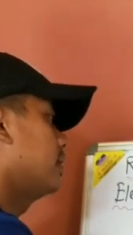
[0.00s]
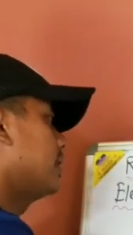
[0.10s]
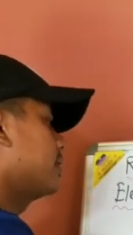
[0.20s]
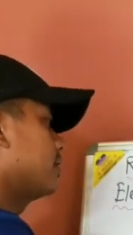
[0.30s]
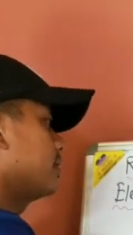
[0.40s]

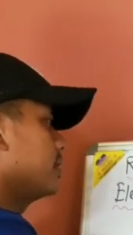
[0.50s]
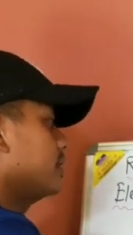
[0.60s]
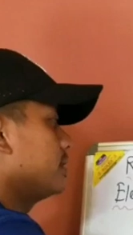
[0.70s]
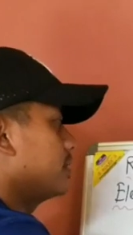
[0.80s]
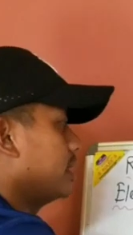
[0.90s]
at certain
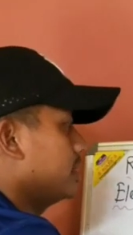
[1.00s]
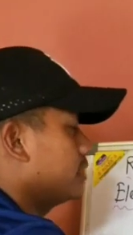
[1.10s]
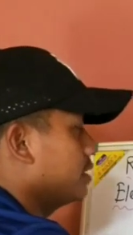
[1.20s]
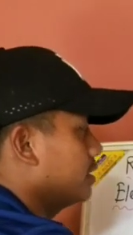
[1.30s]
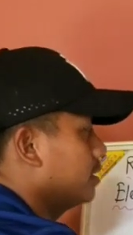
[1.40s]

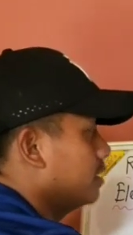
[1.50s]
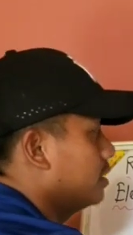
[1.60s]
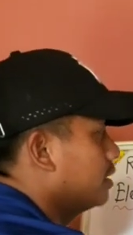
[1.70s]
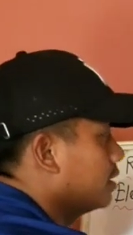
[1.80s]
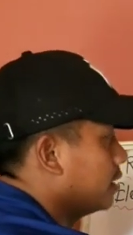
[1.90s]
distance,
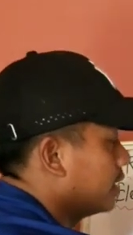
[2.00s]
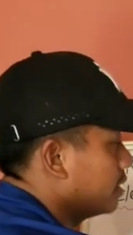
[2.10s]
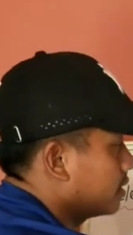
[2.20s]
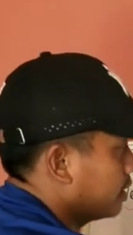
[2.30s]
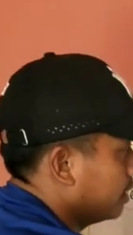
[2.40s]
let
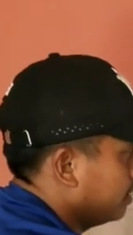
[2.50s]
us